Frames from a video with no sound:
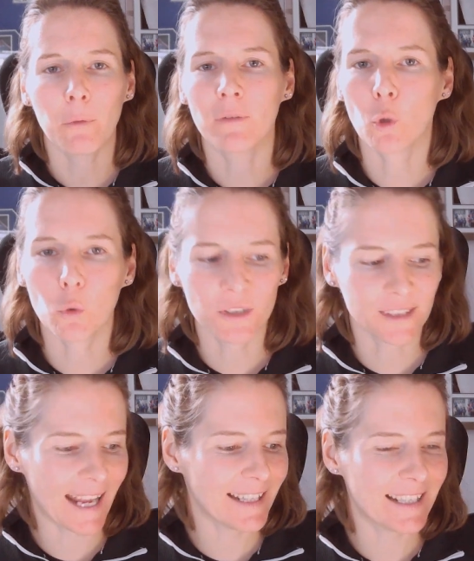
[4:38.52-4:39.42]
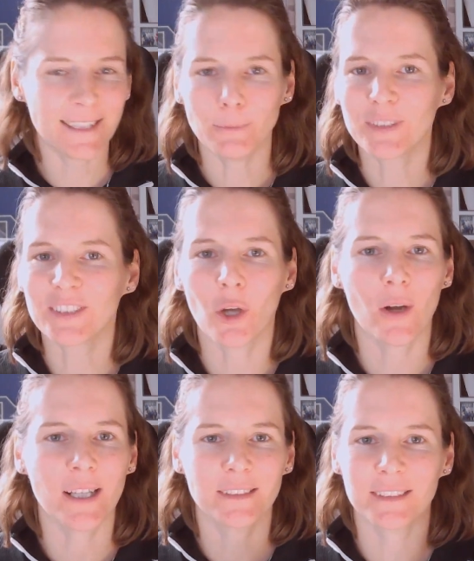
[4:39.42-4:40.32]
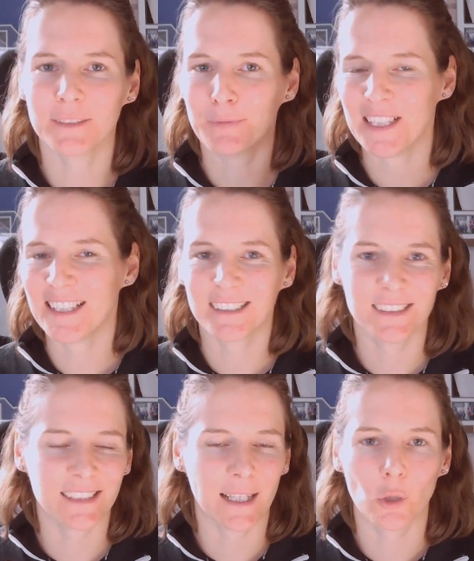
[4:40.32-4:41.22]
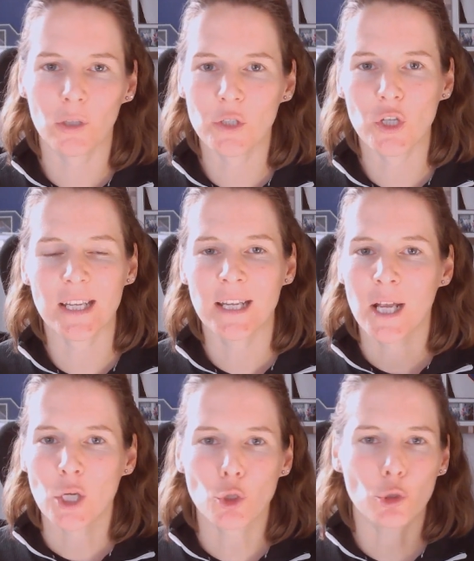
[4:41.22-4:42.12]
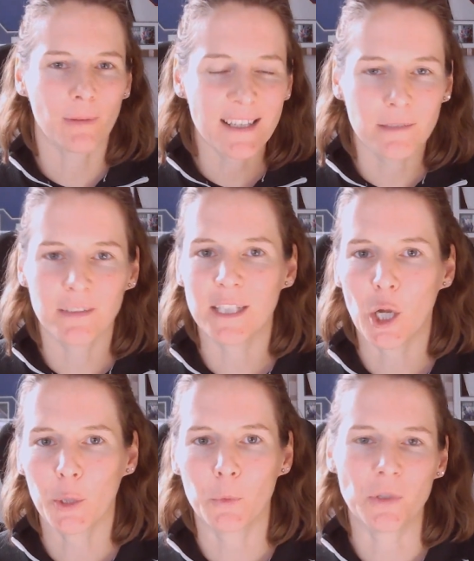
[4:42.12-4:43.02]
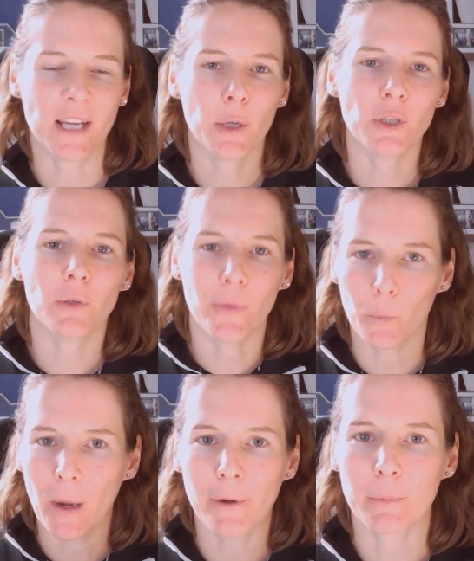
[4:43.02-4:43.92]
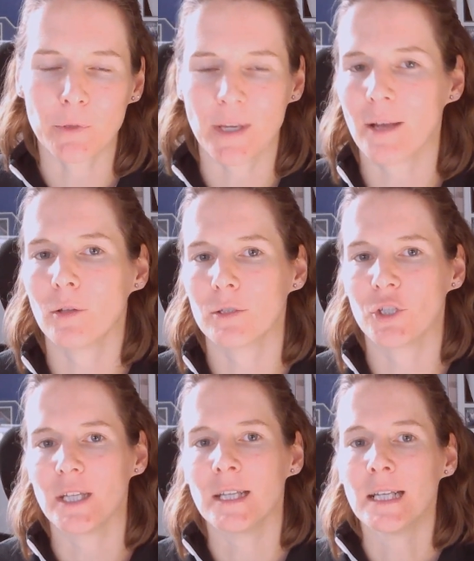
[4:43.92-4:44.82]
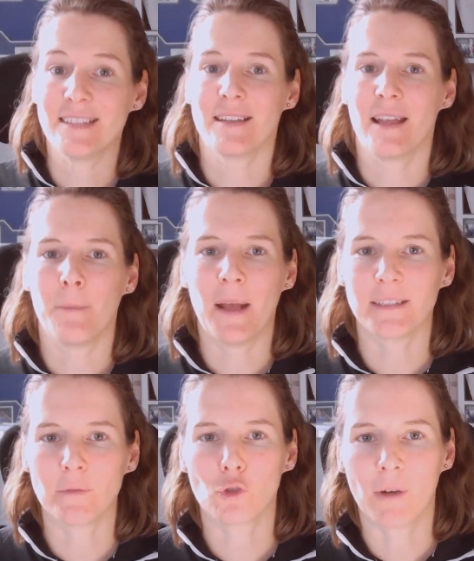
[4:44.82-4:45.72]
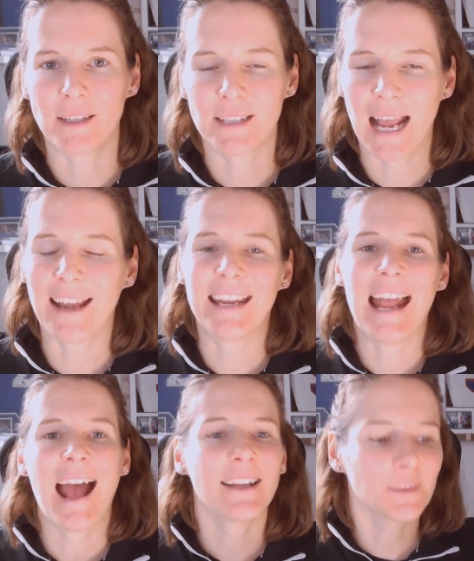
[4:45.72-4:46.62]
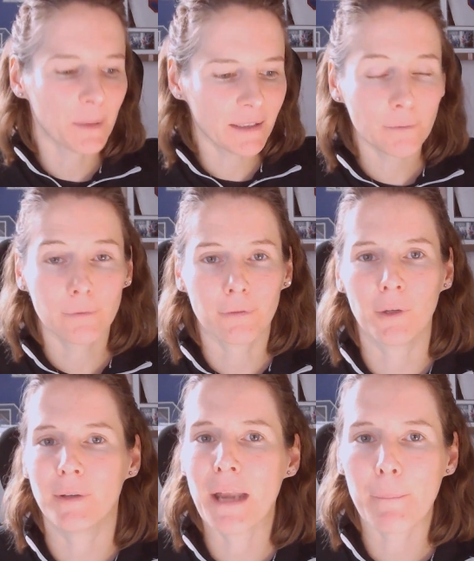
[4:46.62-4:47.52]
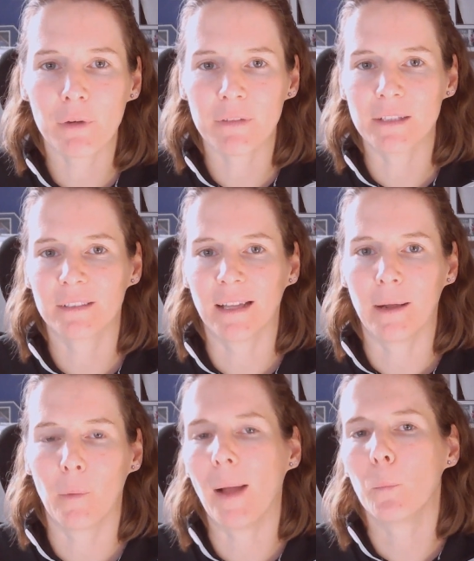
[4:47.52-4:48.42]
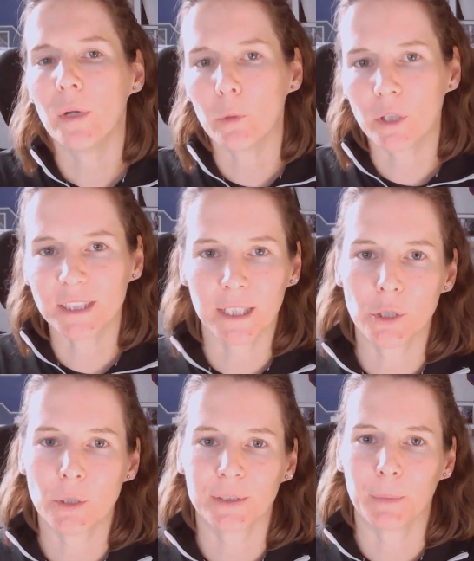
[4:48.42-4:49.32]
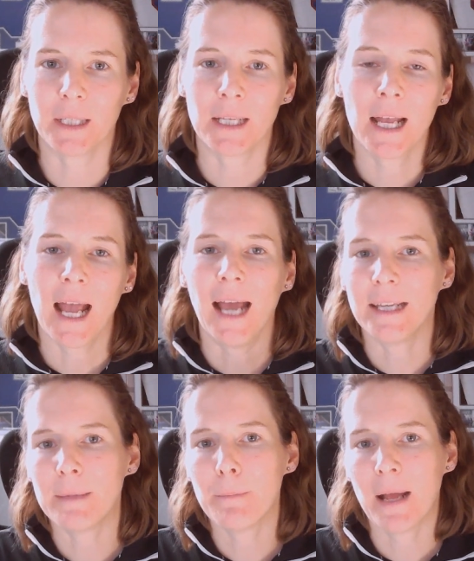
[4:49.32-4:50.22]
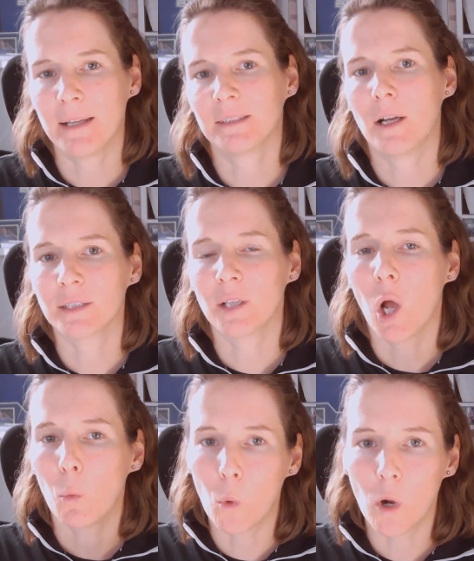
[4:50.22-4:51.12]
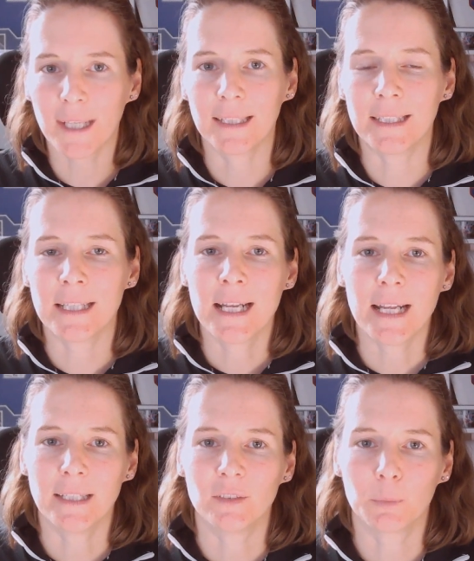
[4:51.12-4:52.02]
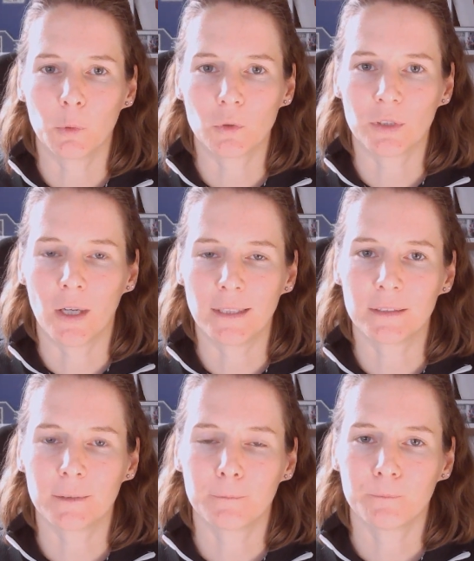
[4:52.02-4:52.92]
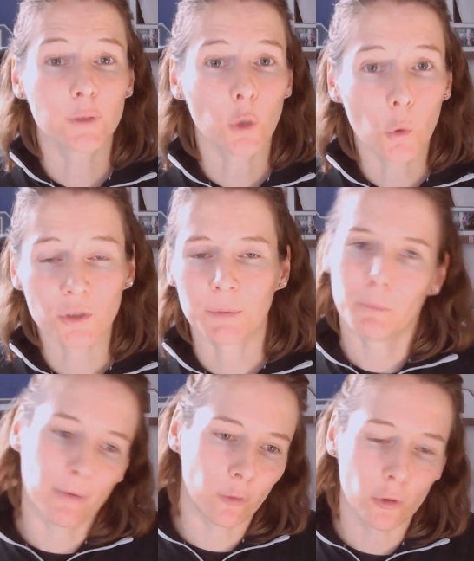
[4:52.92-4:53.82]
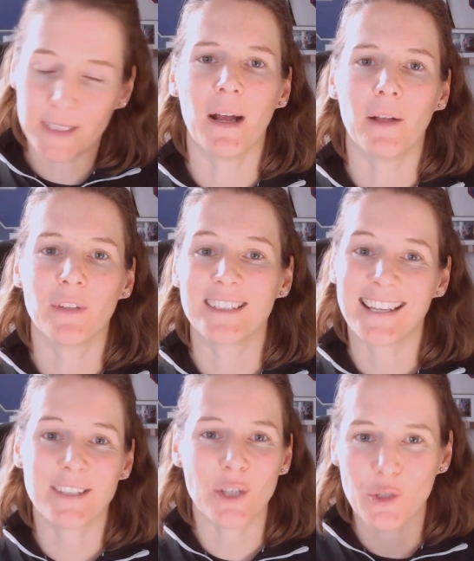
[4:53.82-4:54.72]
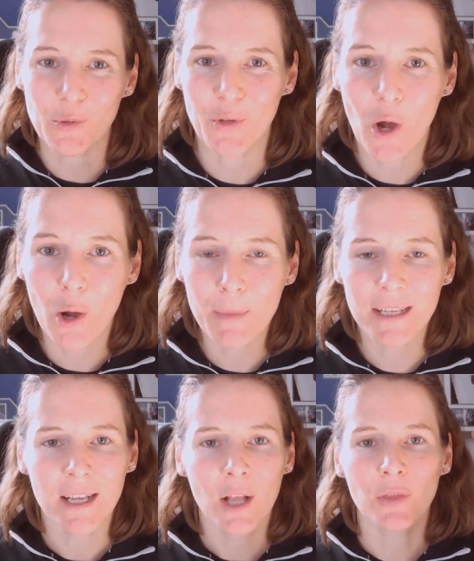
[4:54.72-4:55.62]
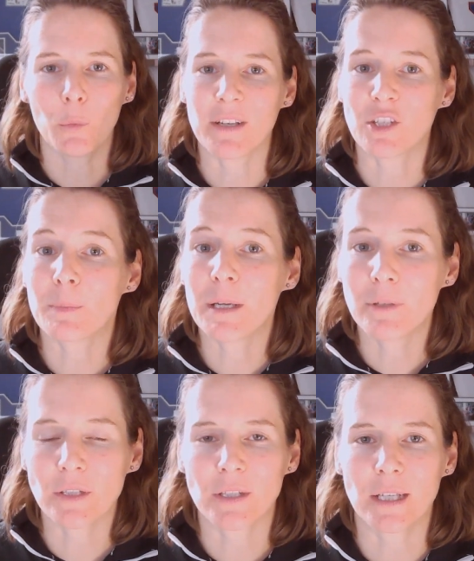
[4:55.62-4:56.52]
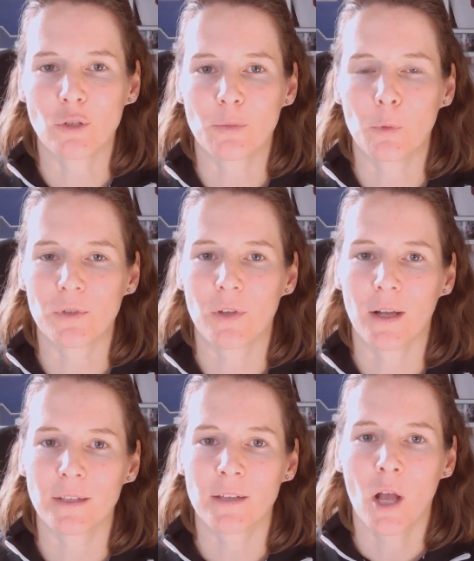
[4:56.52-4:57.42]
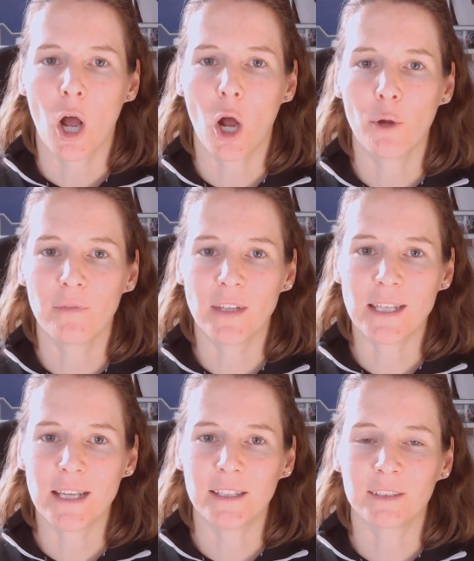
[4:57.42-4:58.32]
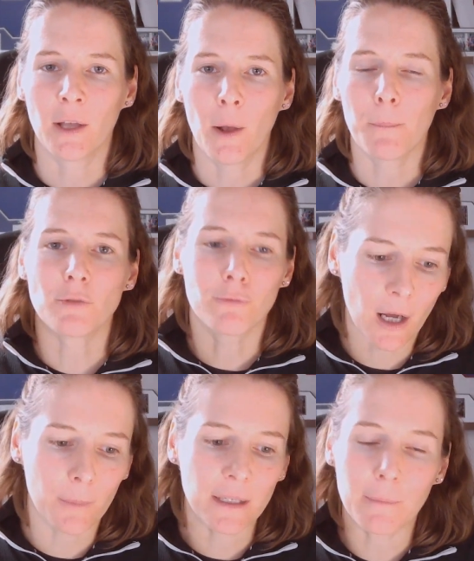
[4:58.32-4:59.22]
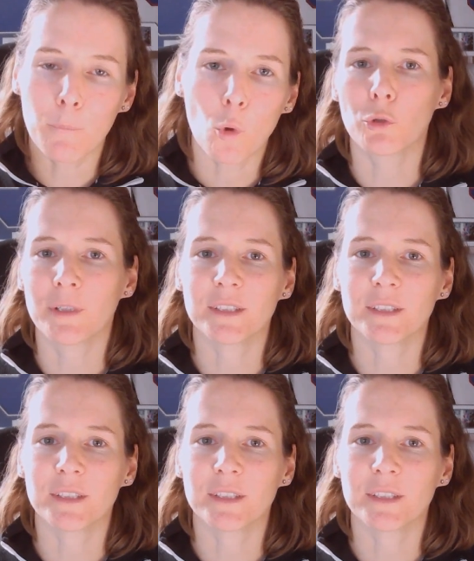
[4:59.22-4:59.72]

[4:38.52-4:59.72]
Now, of course, any science, fitness, technology trend video will tell you that wearable technology is a massive trend, and it has been for a number of years now and will continue to be, and impacts us widely in sports science. We've talked before about the data tsunami we've experienced in sports science over the years is becoming more